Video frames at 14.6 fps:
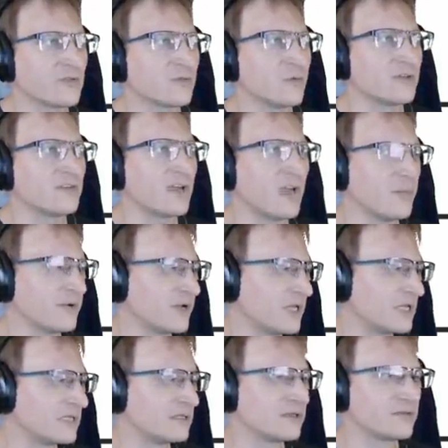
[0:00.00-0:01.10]
what's happening
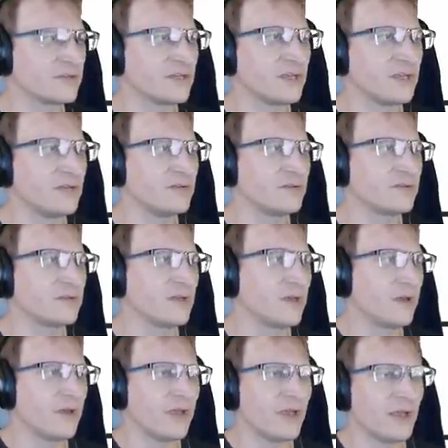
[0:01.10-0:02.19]
in this case,
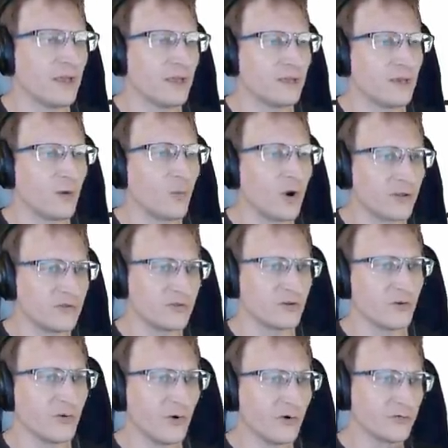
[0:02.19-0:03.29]
and I wanted to
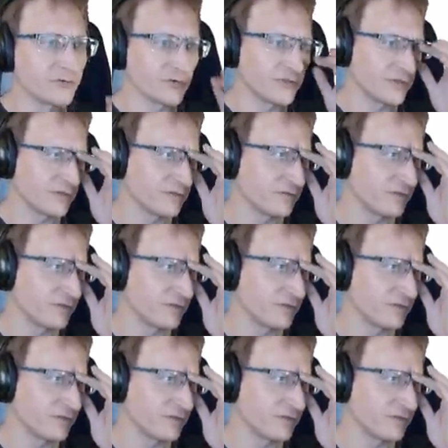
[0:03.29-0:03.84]
go over this.